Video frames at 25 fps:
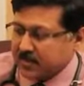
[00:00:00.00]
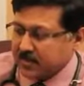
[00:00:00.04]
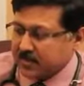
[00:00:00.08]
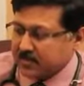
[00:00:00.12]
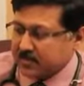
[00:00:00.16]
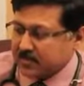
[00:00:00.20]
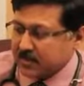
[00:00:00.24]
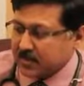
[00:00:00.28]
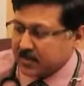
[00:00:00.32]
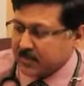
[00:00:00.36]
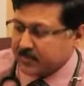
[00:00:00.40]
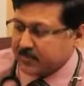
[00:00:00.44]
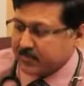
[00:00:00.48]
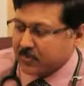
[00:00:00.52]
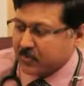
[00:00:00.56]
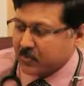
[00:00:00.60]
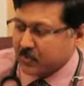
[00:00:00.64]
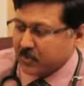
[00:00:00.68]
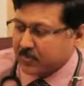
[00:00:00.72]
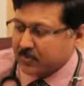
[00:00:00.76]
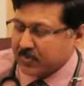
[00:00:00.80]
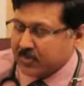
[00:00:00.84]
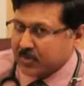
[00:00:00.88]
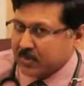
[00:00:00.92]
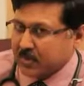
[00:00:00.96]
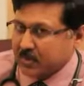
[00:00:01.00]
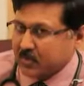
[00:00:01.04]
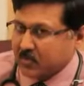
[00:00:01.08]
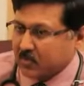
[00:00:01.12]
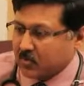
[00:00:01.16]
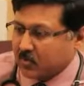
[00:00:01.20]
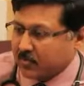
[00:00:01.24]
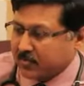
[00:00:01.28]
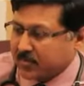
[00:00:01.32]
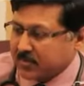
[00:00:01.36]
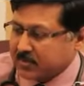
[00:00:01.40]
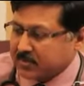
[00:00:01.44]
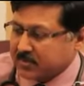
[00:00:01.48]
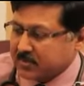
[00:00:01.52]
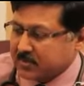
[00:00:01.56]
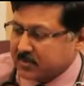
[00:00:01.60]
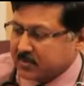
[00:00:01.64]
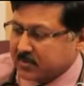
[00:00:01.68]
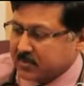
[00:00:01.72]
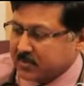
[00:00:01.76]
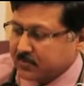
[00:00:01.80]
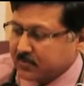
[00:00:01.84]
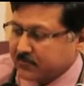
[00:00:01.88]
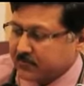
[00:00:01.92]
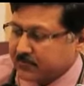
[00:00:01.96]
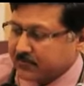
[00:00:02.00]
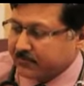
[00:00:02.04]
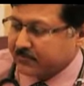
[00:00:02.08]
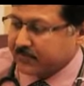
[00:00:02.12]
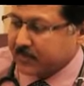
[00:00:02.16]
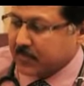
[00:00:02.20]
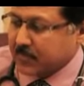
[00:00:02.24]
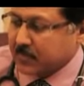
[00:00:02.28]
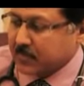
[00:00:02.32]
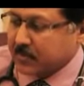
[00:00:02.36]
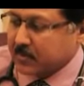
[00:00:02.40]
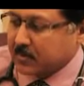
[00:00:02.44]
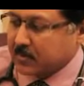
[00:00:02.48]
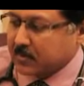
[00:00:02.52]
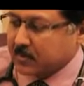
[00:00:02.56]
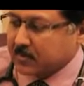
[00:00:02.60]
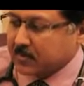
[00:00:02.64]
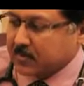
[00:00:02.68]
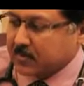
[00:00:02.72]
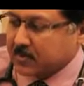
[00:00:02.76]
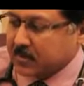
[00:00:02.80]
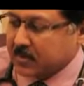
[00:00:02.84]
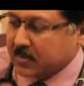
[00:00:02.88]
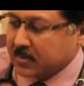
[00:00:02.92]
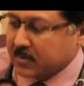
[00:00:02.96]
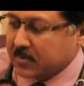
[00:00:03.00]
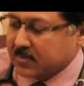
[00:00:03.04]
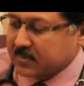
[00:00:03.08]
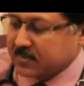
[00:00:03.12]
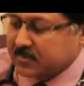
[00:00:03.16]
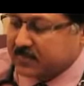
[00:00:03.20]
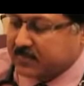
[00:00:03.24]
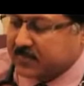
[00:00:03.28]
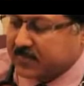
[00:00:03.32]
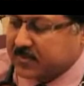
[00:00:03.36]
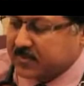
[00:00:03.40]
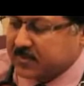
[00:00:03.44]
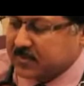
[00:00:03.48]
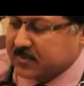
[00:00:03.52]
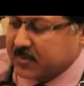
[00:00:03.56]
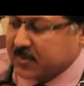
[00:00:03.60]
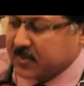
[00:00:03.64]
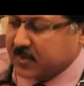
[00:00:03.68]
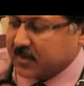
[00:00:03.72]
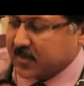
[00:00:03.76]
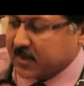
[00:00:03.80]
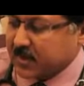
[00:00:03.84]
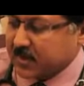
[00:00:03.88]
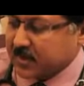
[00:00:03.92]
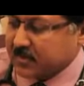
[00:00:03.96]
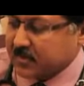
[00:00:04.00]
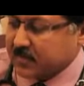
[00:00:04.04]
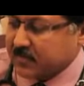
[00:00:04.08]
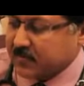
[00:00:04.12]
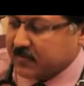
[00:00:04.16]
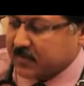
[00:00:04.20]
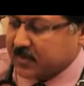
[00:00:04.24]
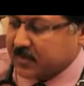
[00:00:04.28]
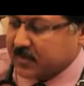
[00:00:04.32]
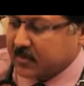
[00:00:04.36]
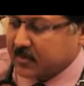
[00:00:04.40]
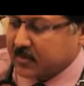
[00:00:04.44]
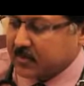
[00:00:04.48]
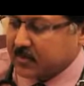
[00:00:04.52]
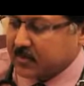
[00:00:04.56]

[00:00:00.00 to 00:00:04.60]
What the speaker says: is abdominal obesity, third is physical activity,